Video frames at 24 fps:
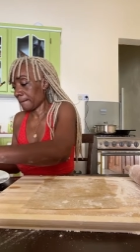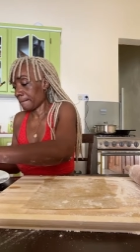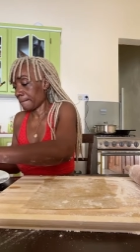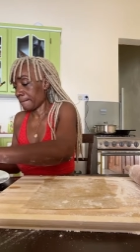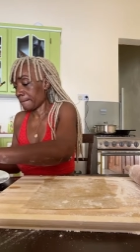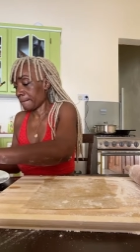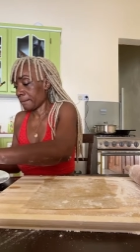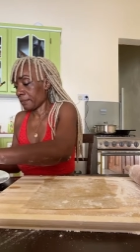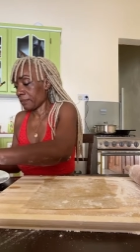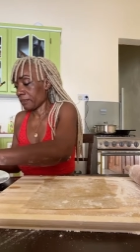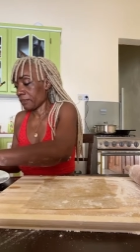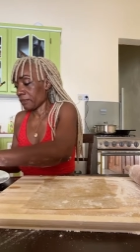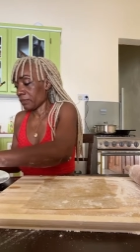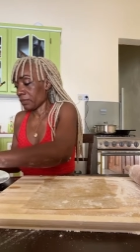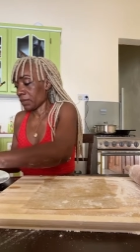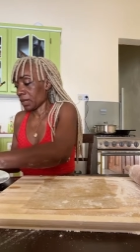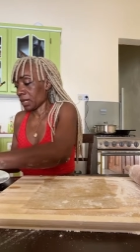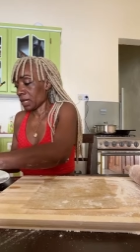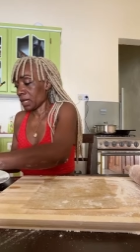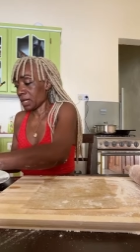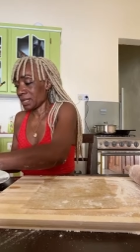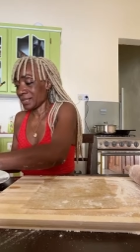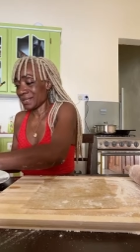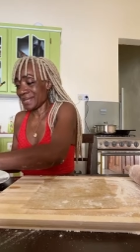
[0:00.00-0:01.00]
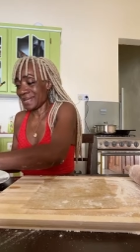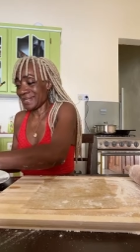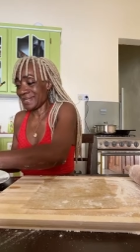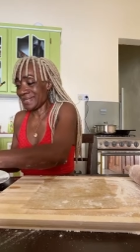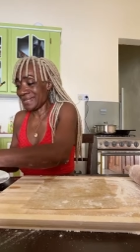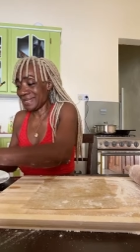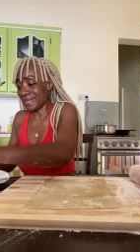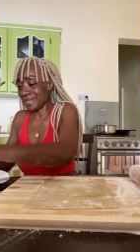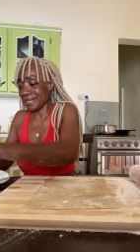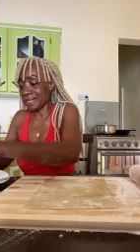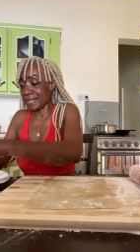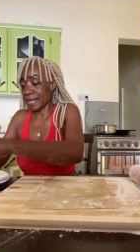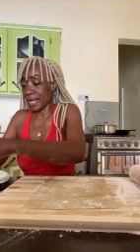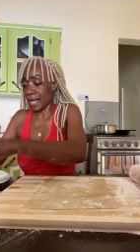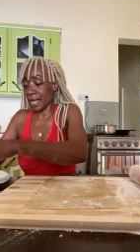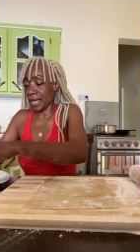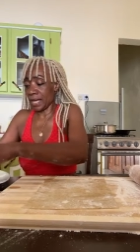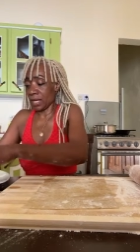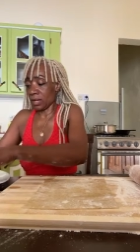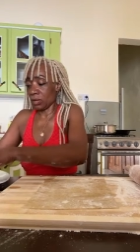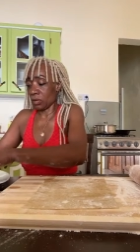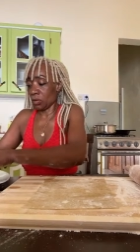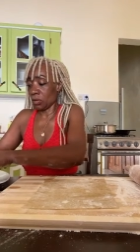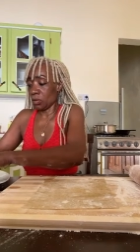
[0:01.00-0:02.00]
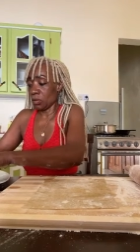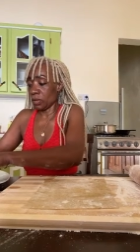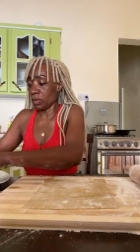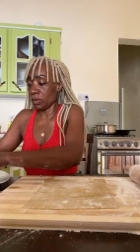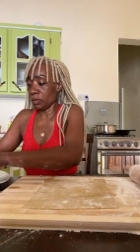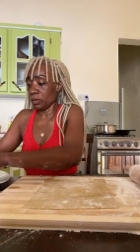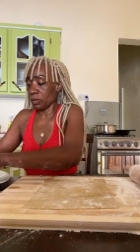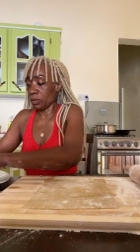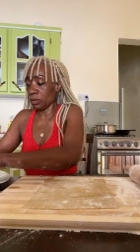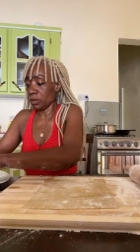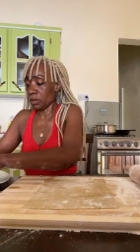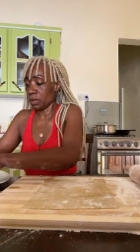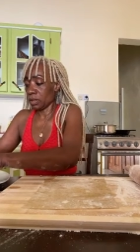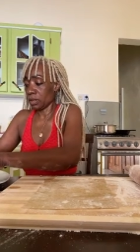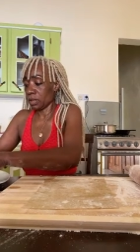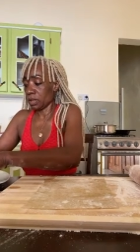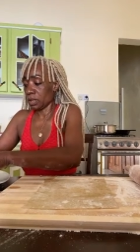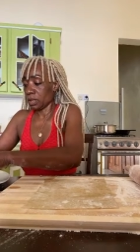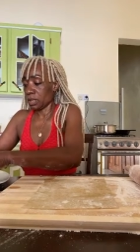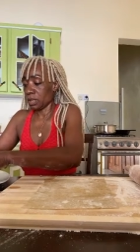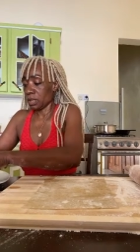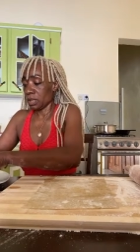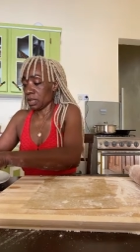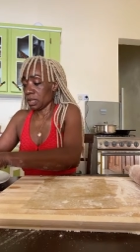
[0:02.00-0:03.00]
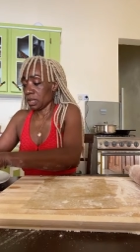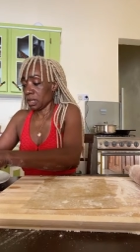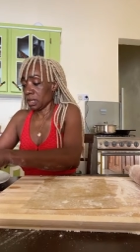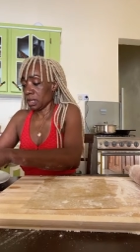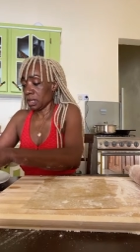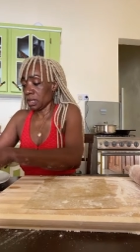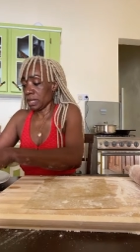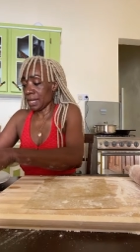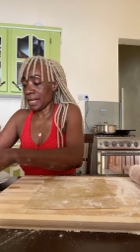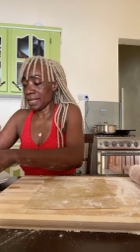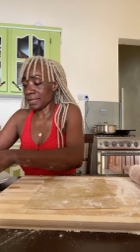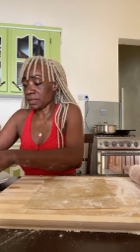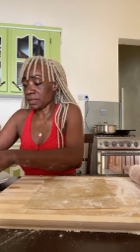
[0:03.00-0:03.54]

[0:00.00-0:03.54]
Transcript: We got so much more pasta in here.